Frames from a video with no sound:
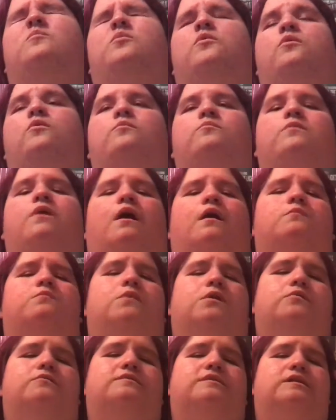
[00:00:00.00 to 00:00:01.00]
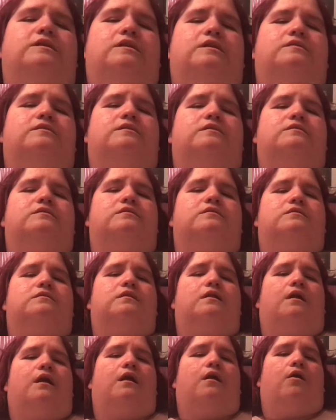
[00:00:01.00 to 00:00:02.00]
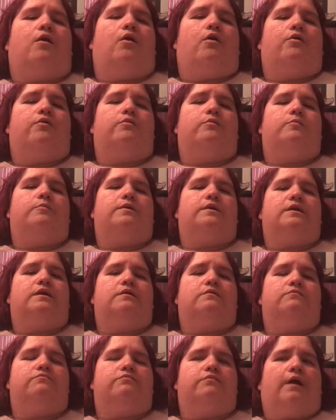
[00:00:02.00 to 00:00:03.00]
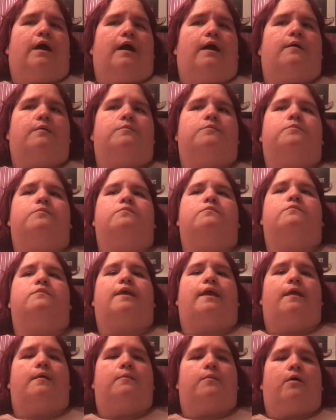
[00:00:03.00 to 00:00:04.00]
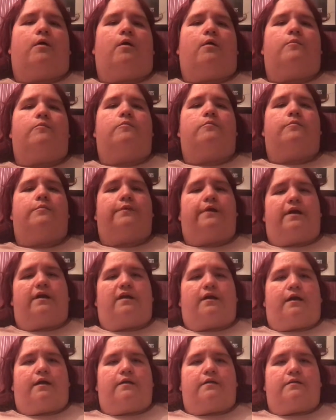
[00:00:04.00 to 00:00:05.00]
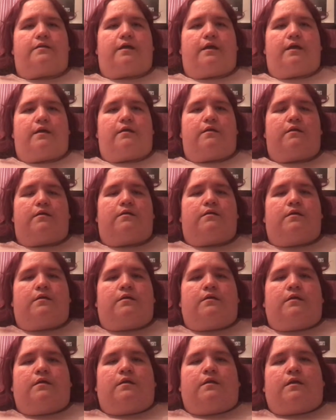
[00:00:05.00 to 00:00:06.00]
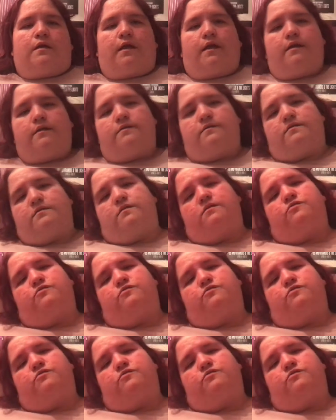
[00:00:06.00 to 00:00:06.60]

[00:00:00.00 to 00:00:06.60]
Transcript: but I mostly listen to like R&B, rap, hip hop, that kind of thing. Hence